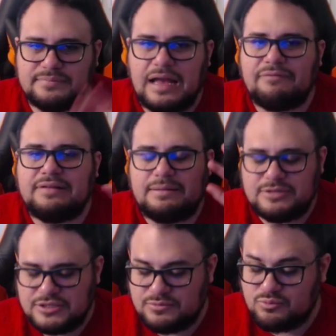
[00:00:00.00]
actually, let me
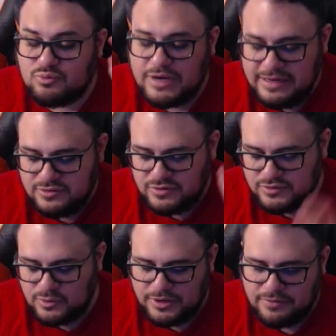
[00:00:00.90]
just read into the
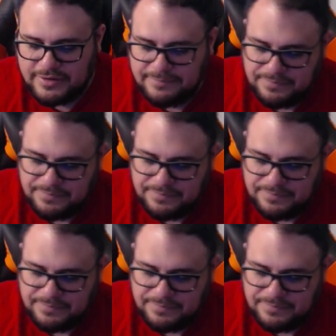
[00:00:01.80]
story of it.